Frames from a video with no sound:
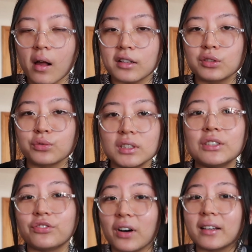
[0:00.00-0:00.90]
That's a really
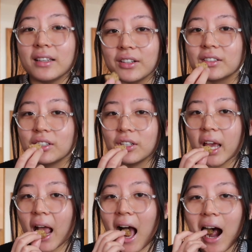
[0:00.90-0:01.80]
fucking good
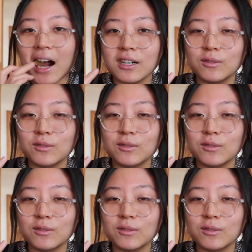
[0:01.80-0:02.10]
cookie.